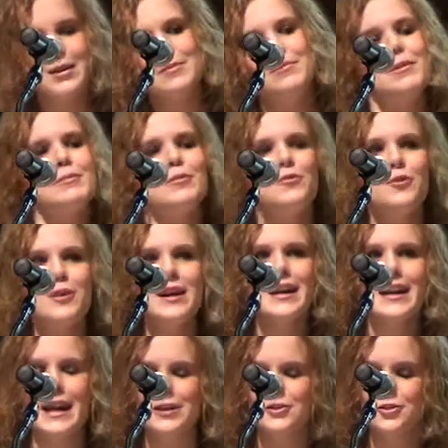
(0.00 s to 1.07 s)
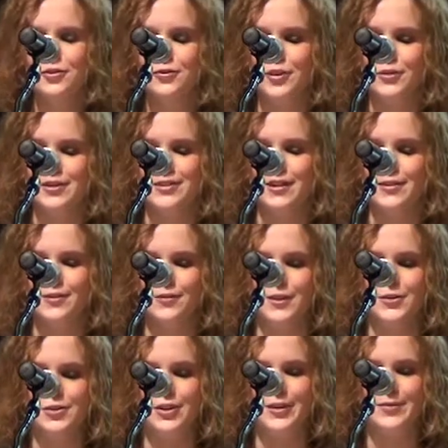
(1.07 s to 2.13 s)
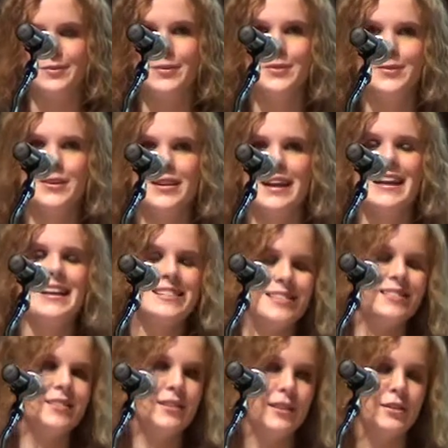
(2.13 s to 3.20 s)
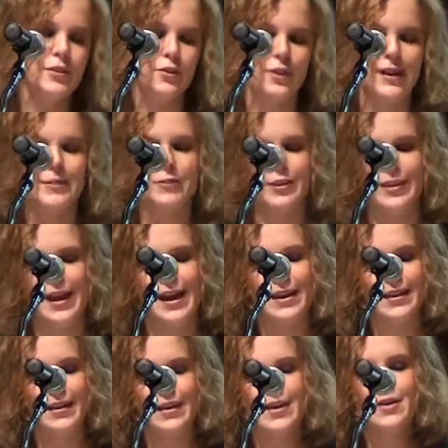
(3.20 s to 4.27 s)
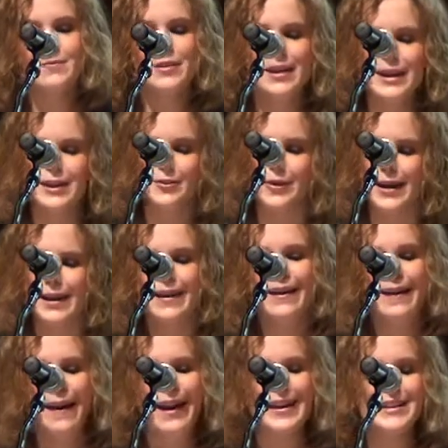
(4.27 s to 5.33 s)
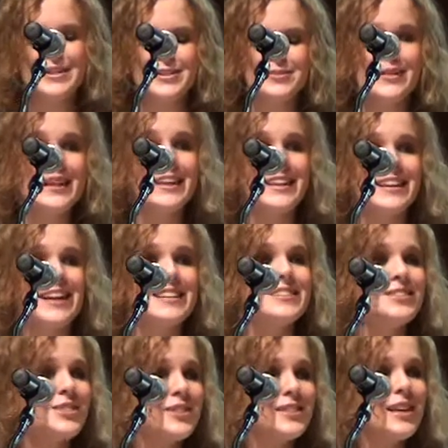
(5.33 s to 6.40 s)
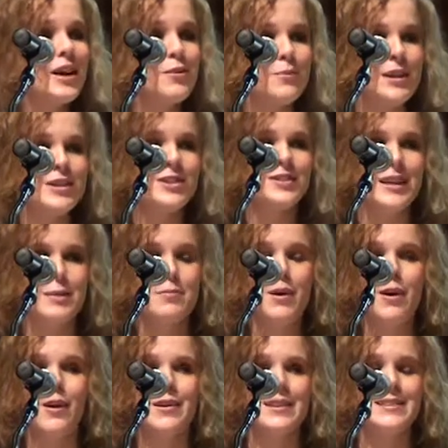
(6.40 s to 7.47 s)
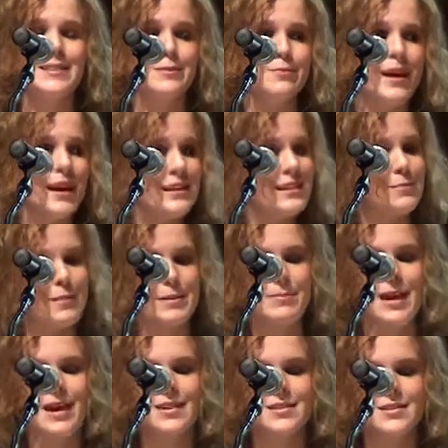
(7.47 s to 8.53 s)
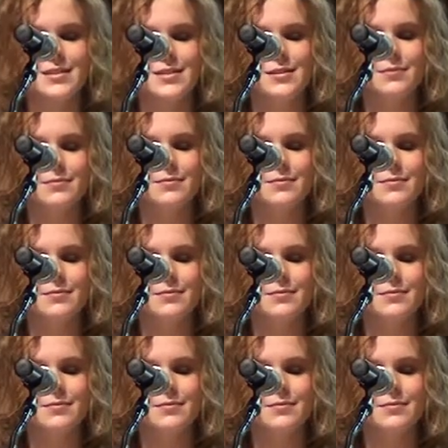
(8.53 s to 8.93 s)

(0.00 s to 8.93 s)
But before I get too focused on the future, well, I guess it's a little too late for that. But anyway, I need to recognize just how much St. Paul has impacted my past.